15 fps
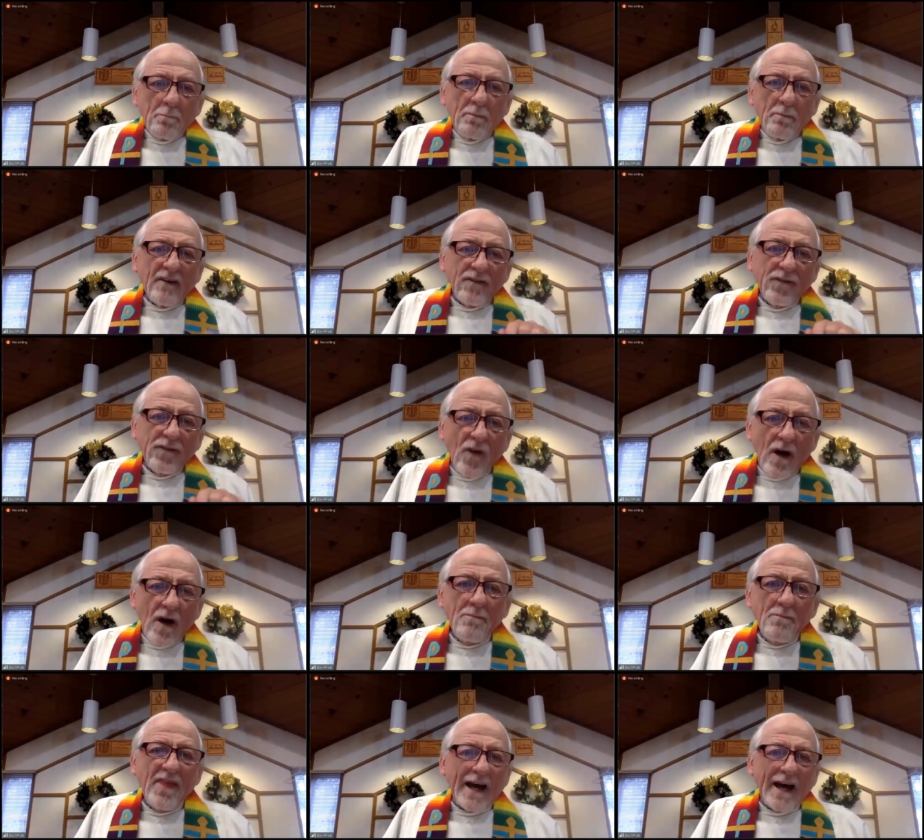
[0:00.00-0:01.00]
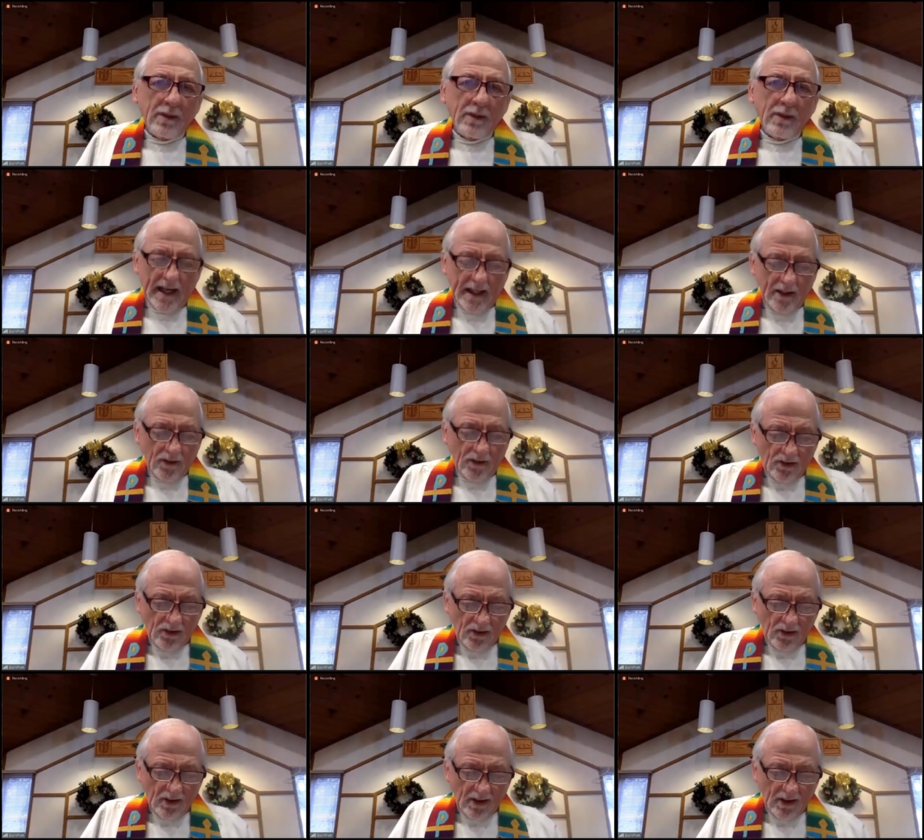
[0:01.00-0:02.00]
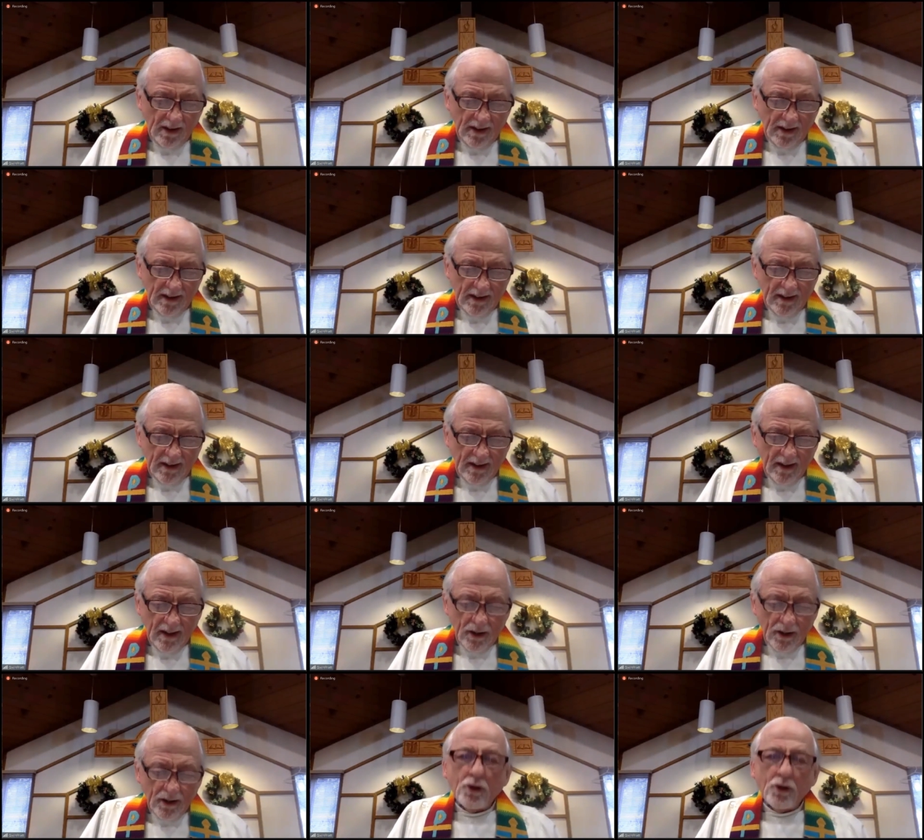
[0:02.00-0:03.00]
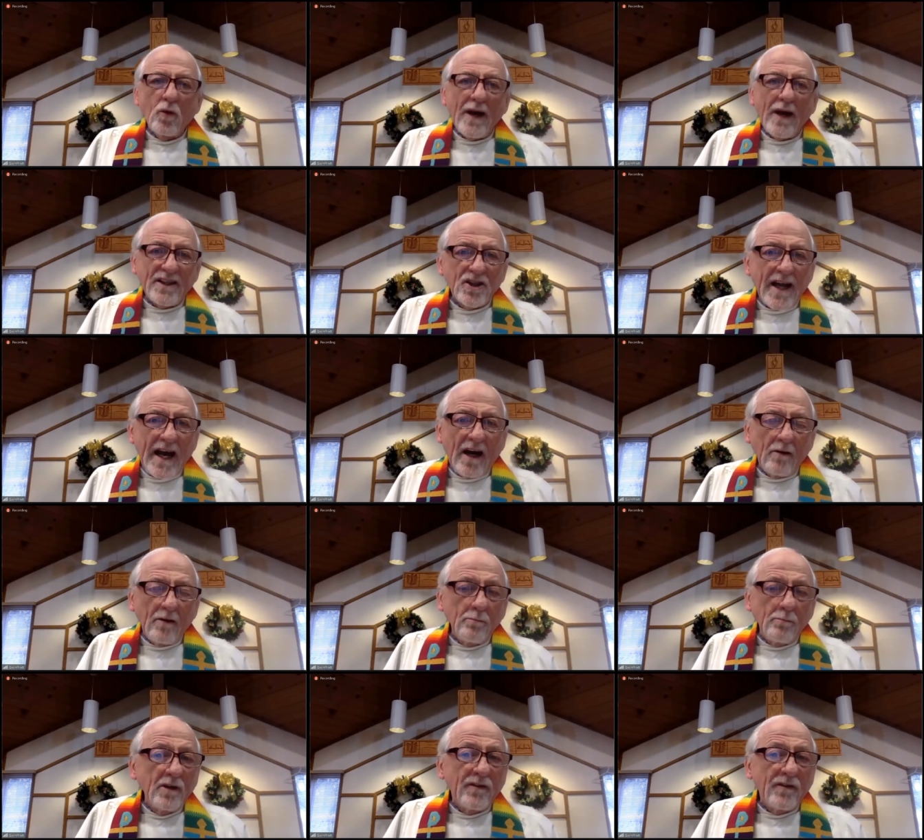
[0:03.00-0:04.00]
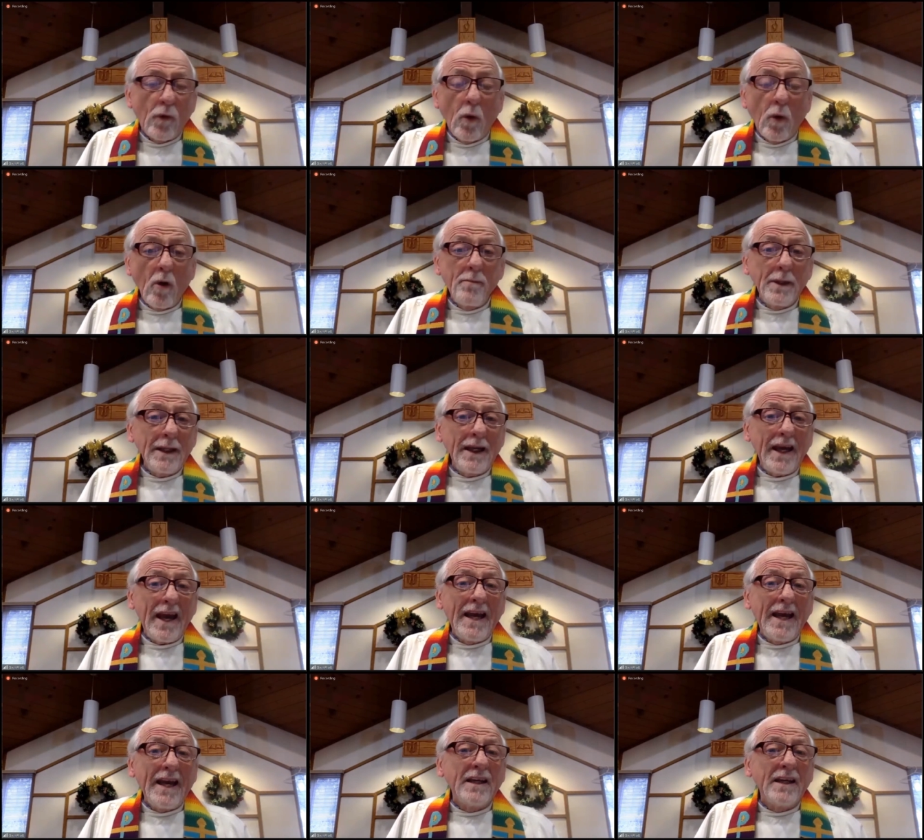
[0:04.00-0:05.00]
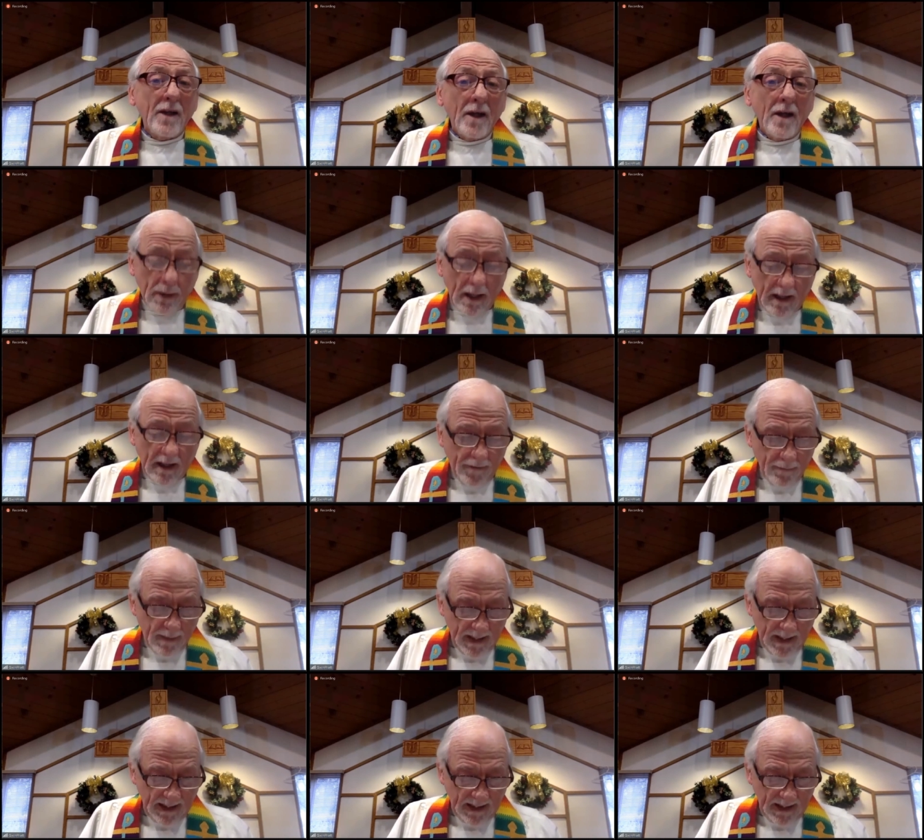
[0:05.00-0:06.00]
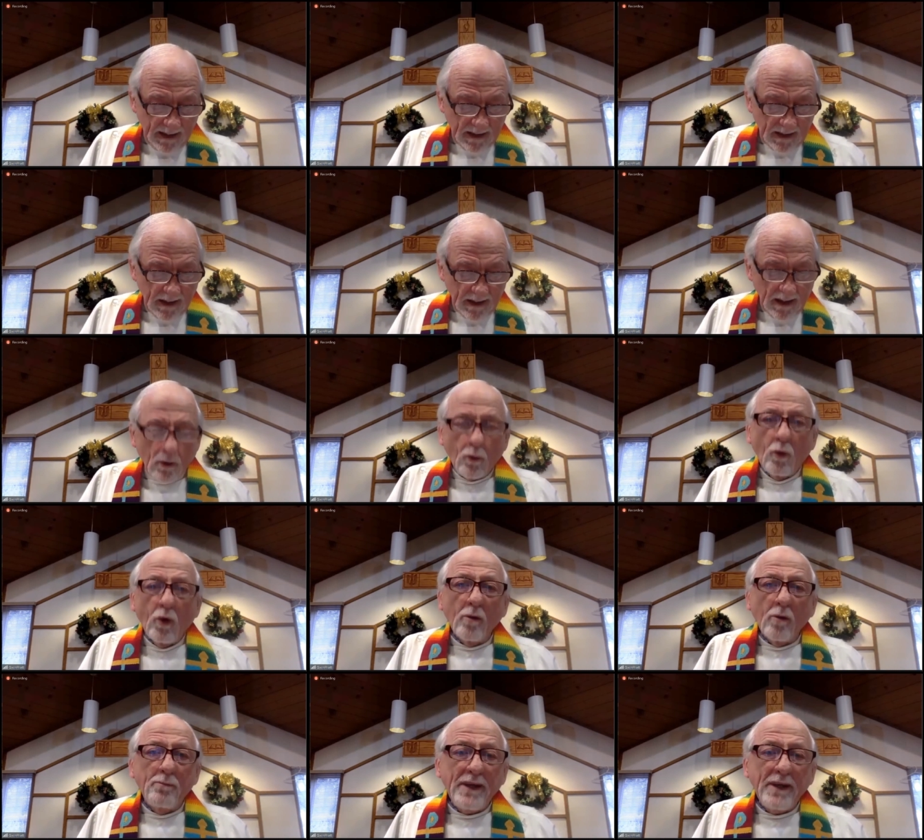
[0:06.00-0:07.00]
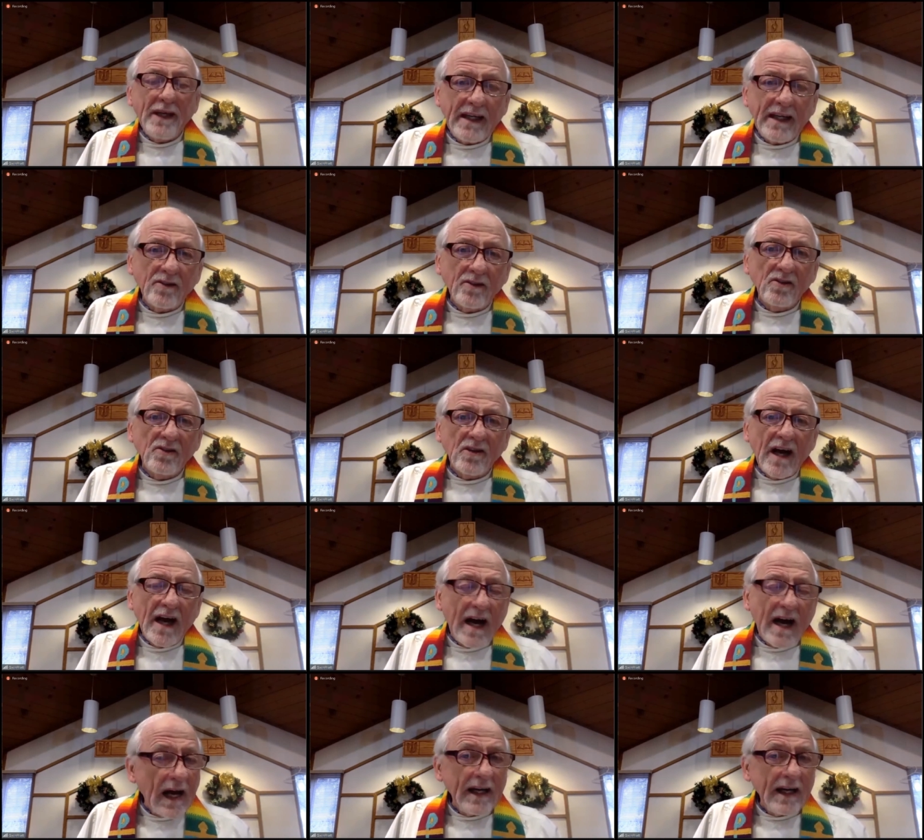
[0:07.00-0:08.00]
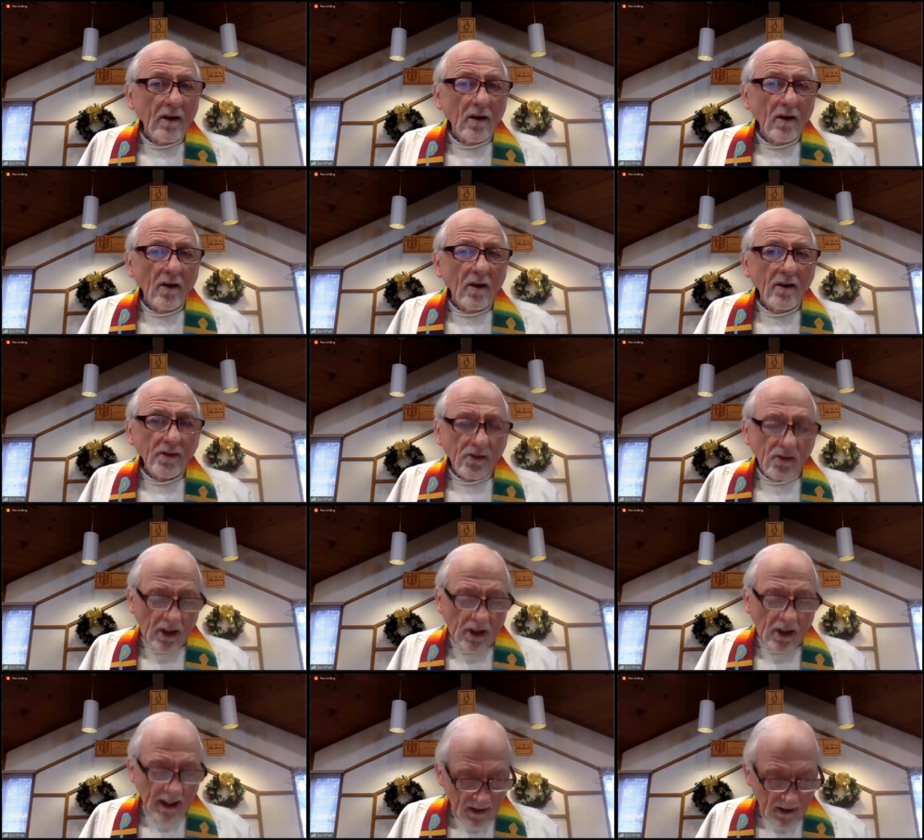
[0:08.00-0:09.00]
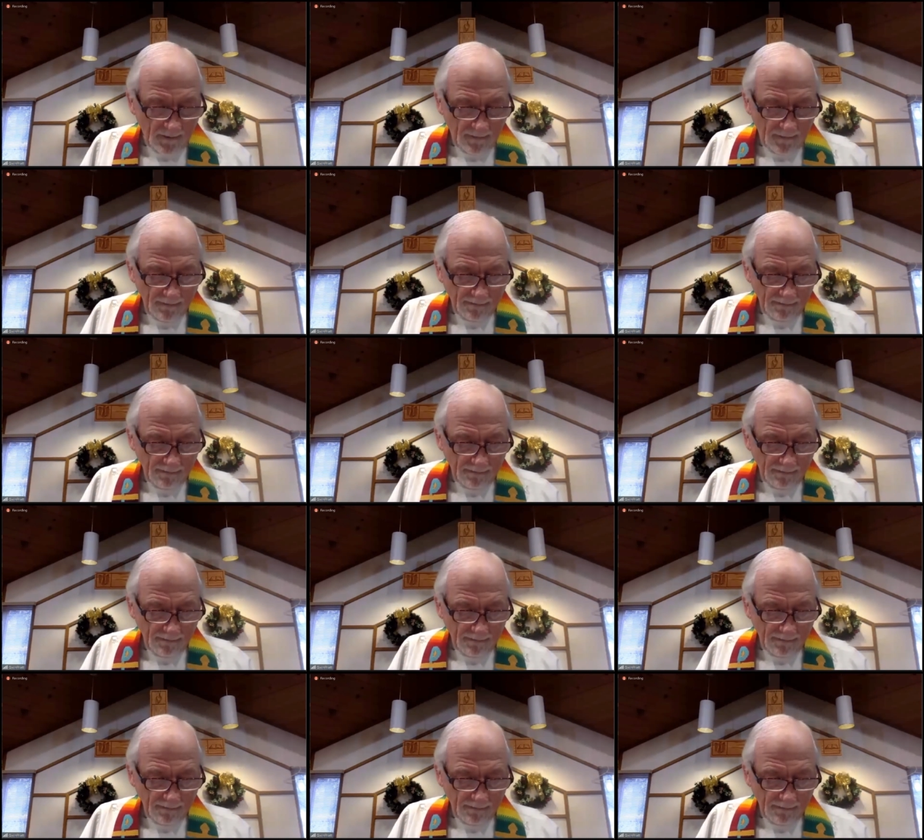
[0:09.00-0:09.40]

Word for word: But from that place, stretched out before me and above me, were peaks higher still.